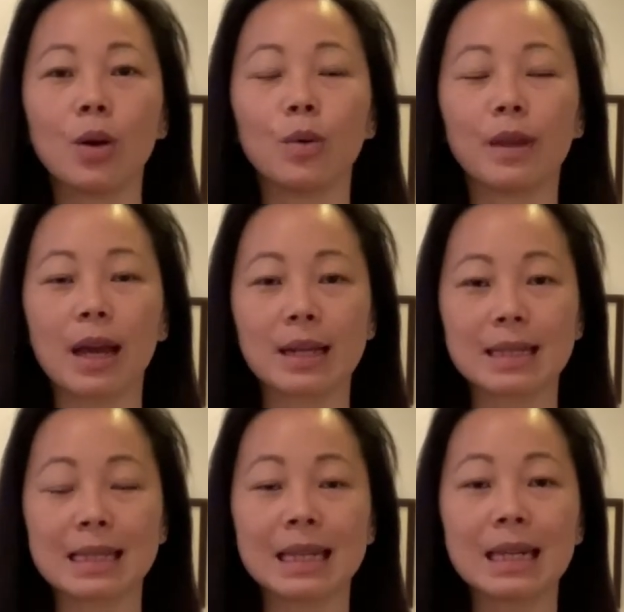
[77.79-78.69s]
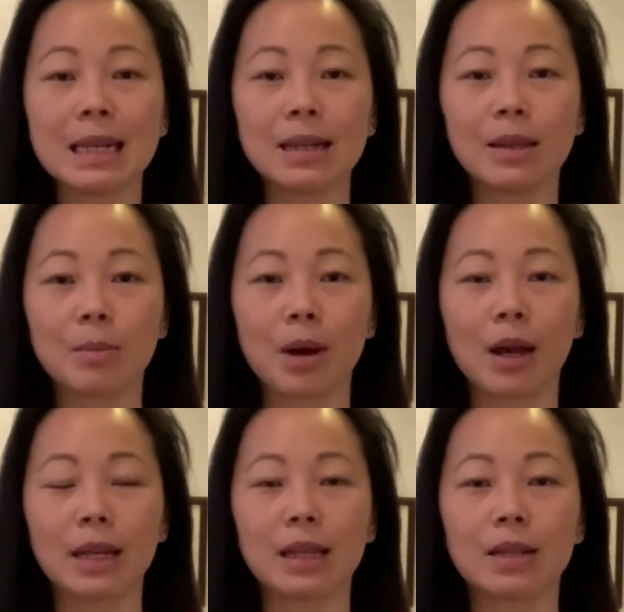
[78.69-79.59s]
with excess heat in the
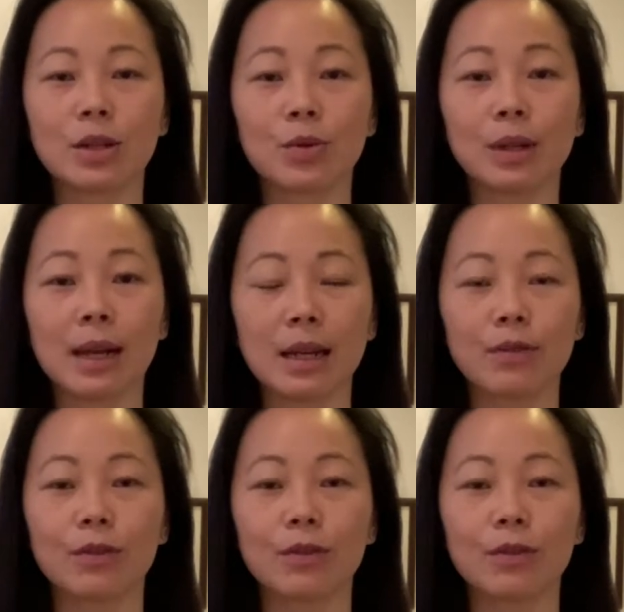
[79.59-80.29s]
body that's created